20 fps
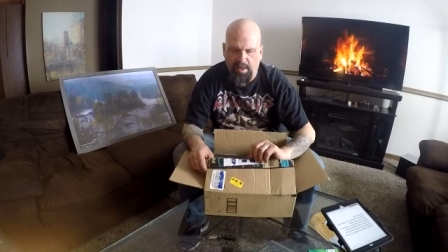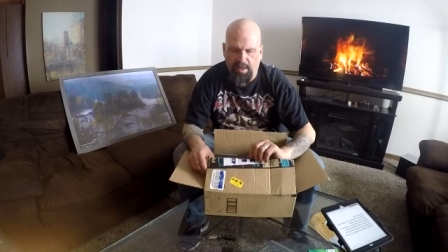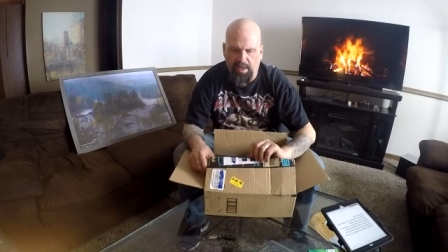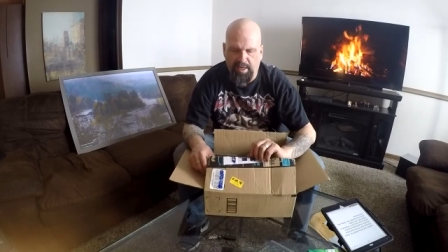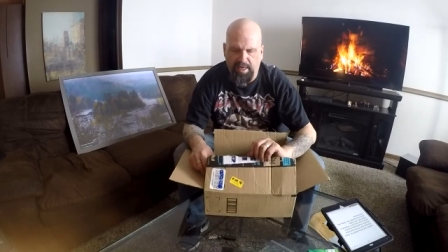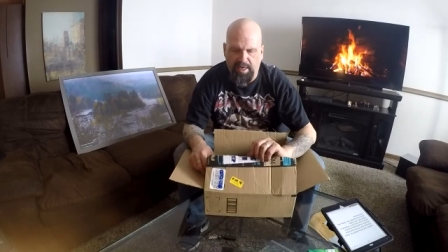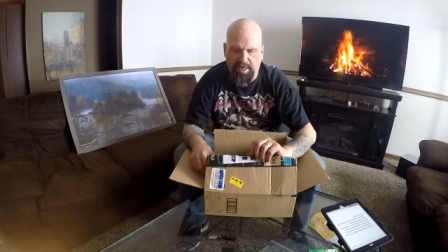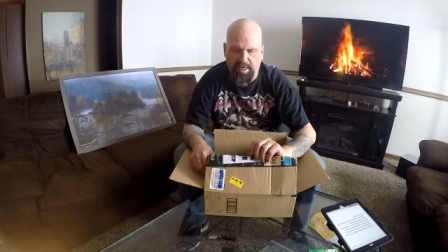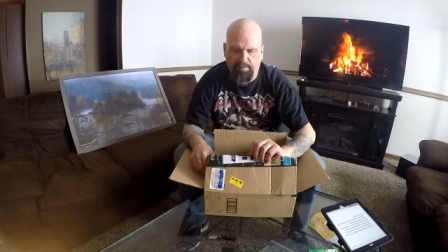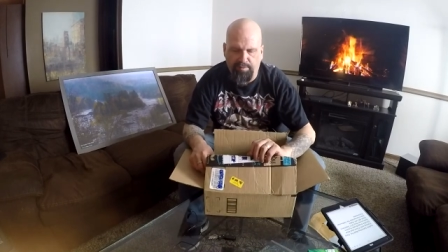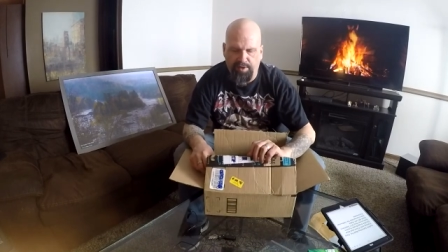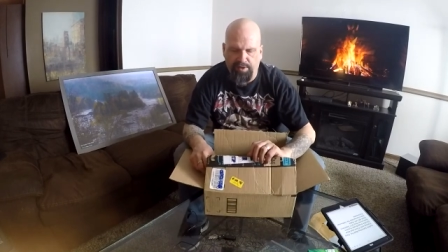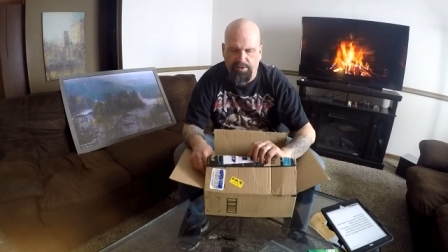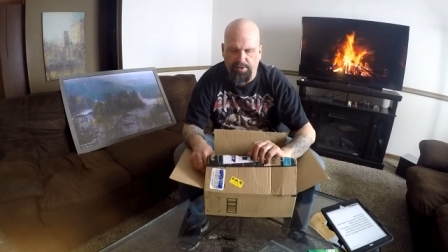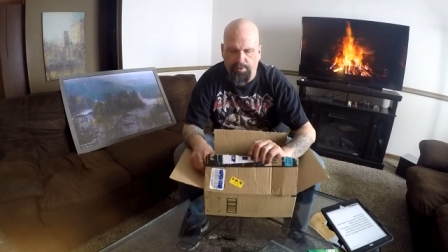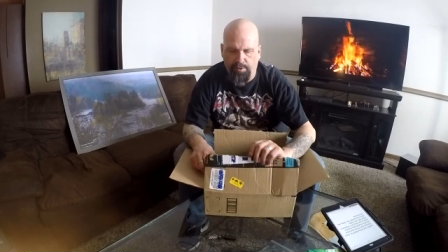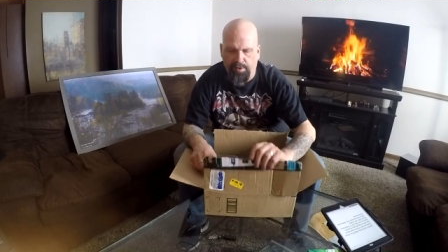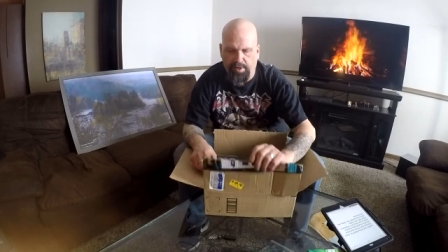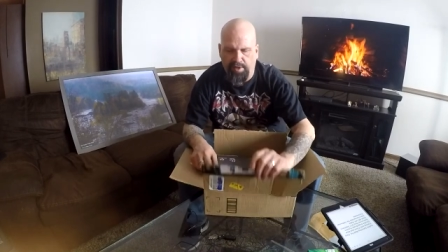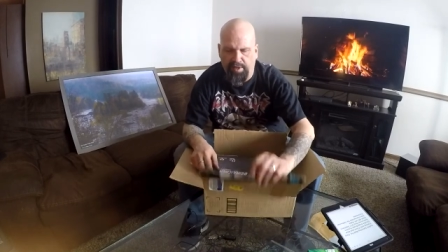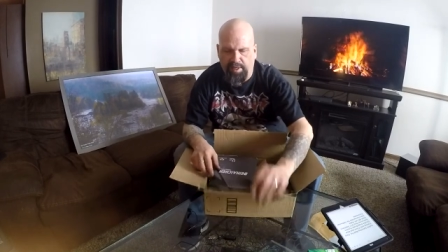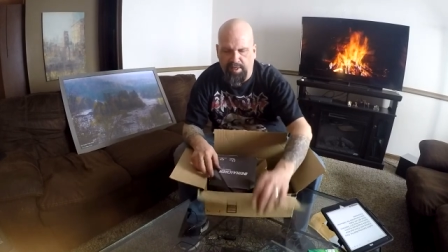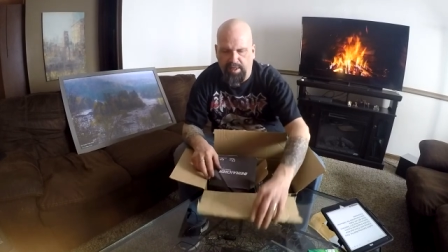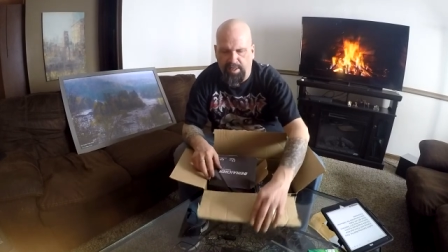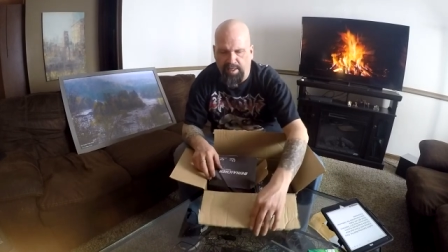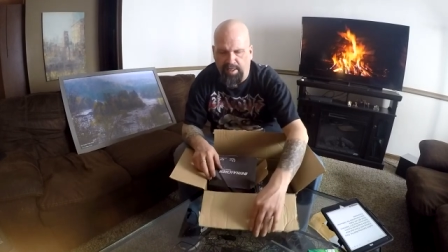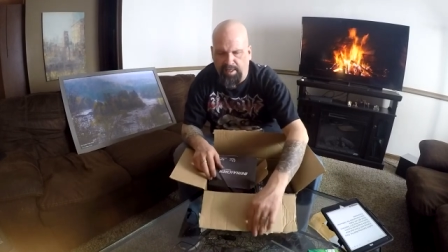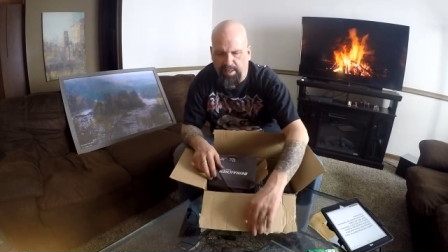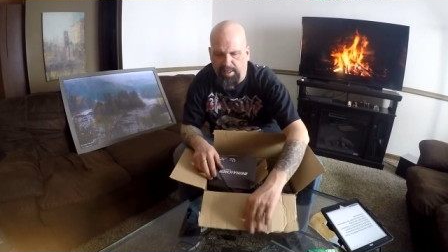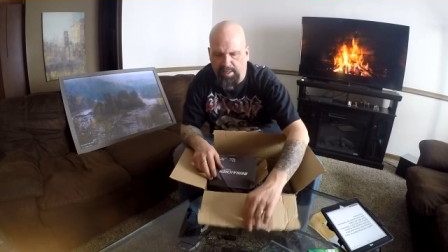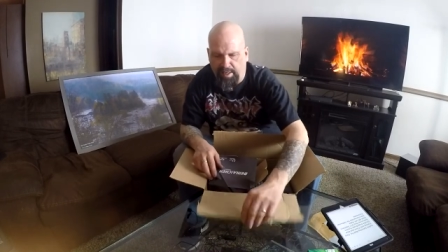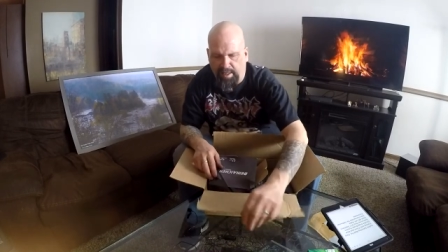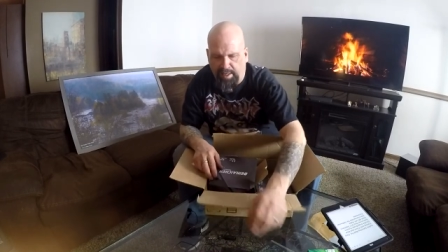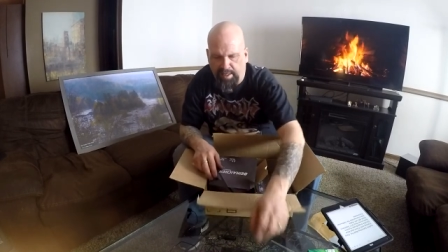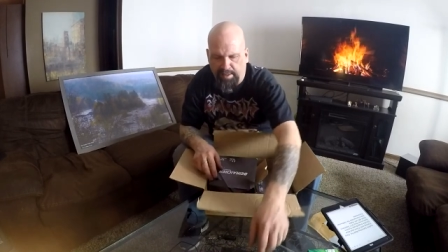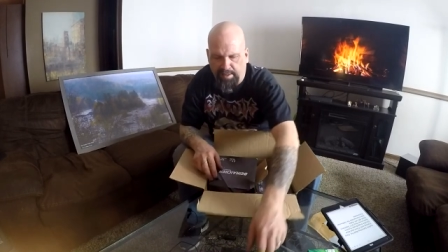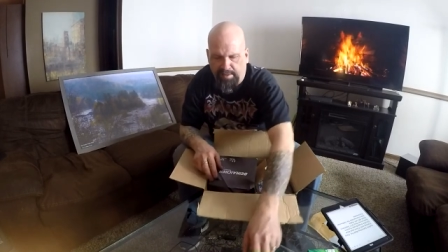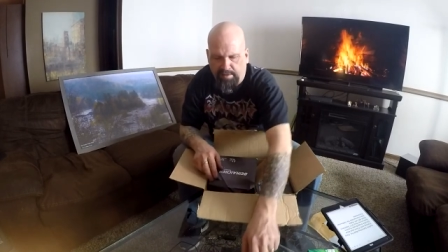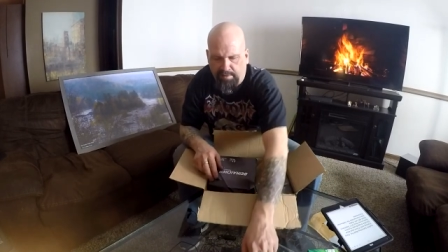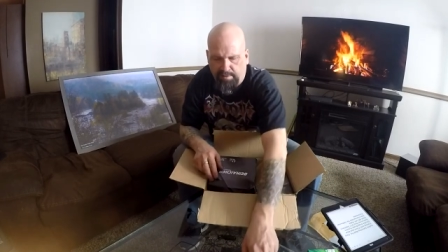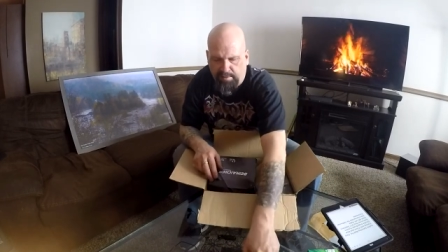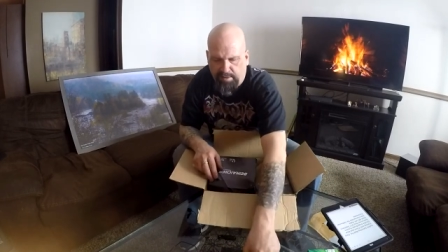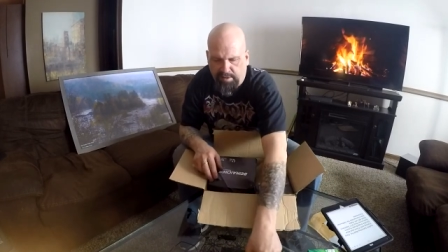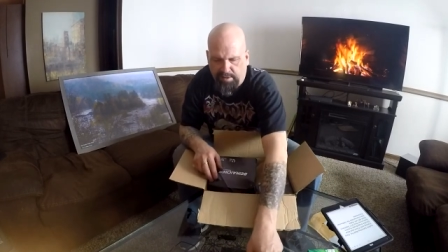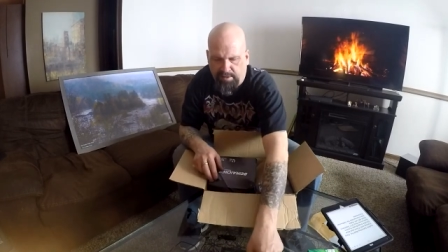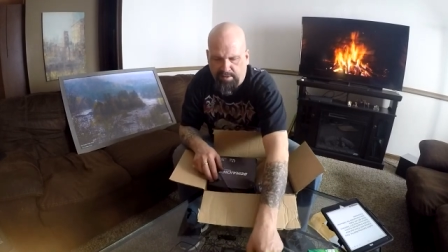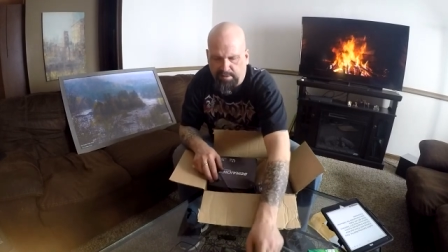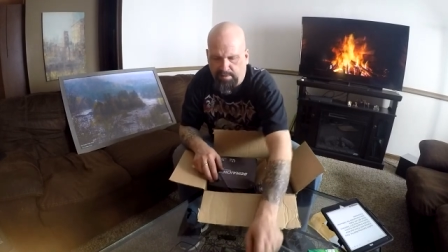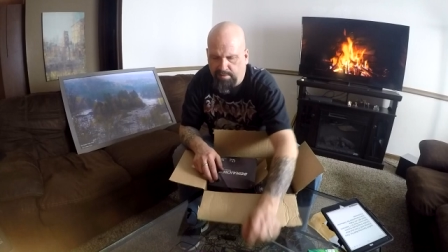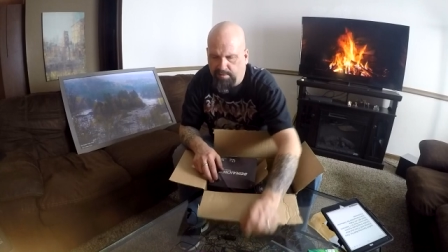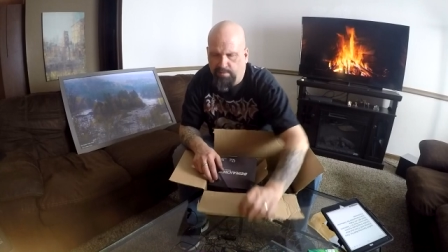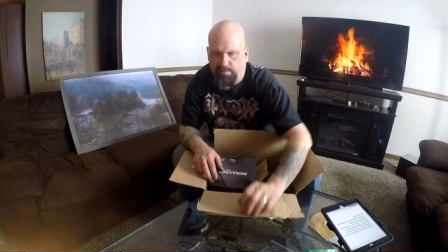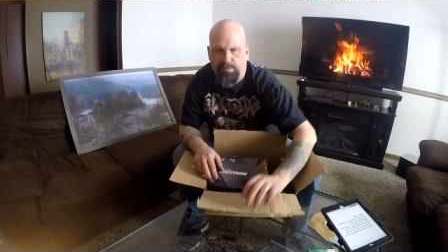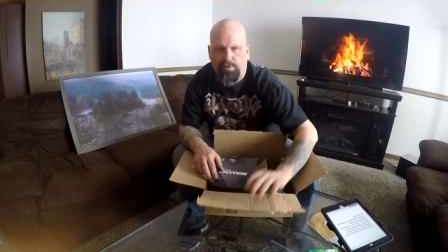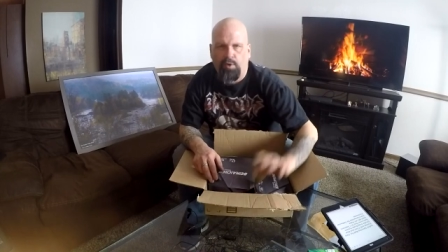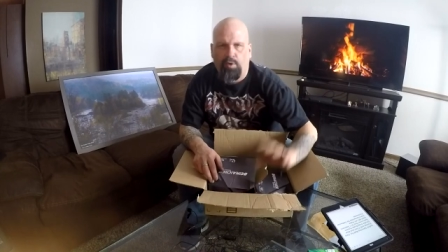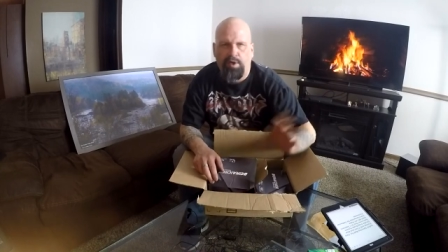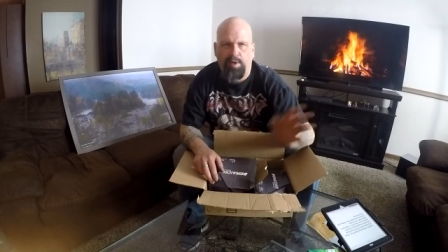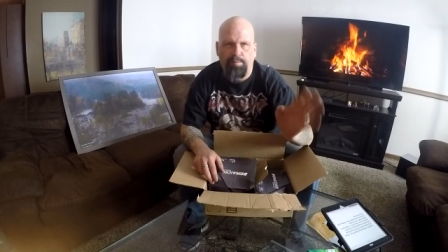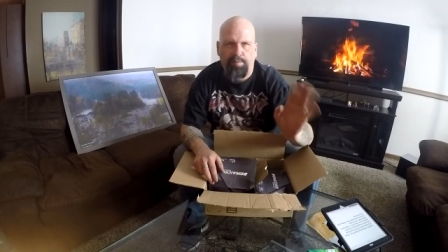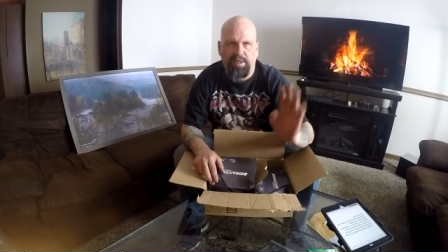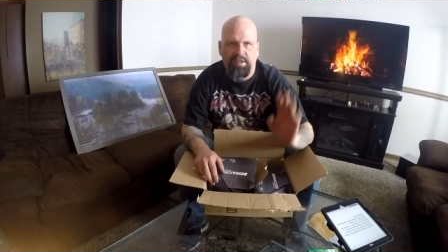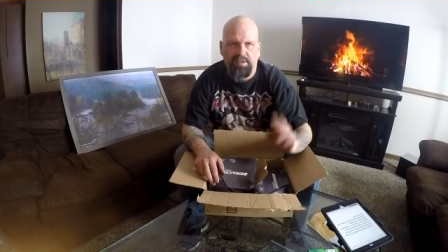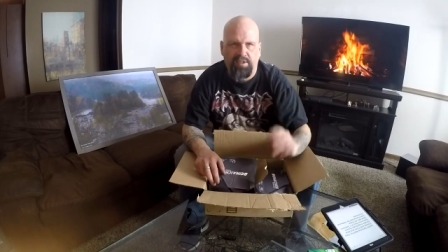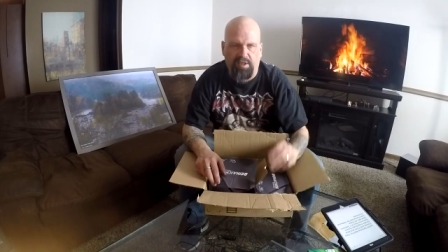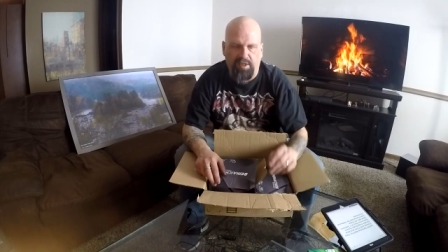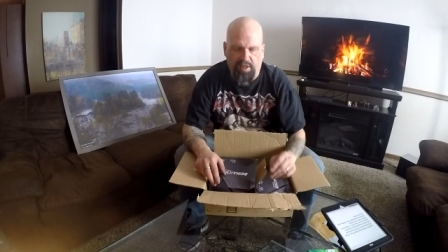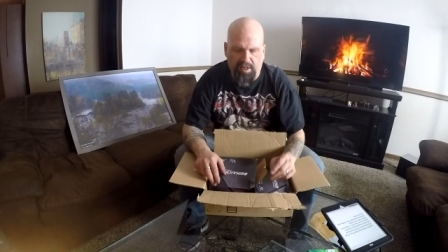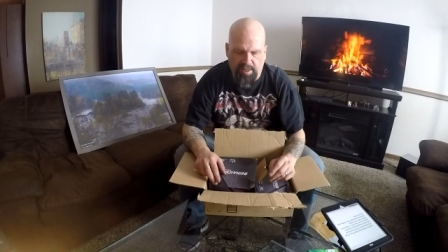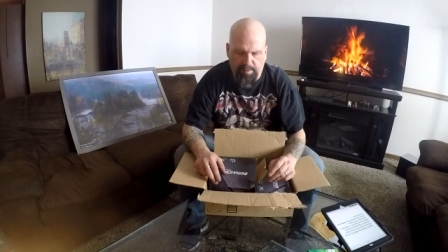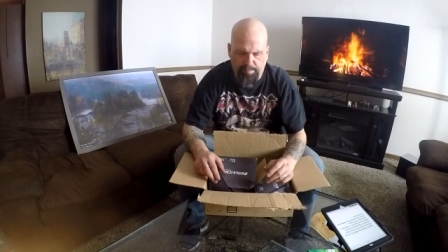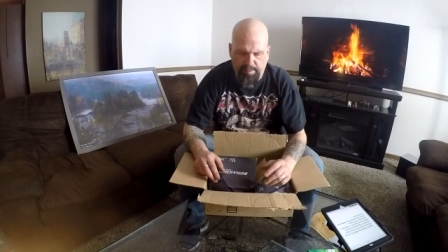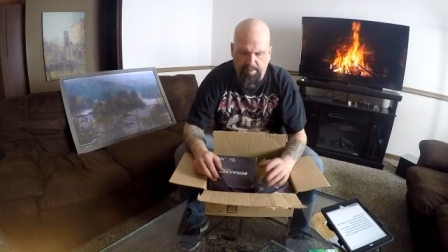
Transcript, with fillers: I got halfway through it and I just totally messed it all up.